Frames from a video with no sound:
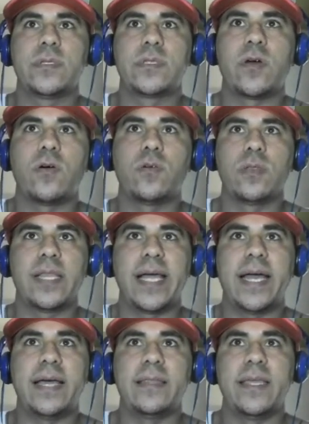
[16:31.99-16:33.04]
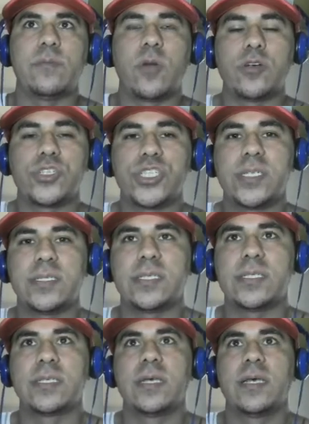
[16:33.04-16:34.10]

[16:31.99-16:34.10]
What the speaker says: don't let the emotions,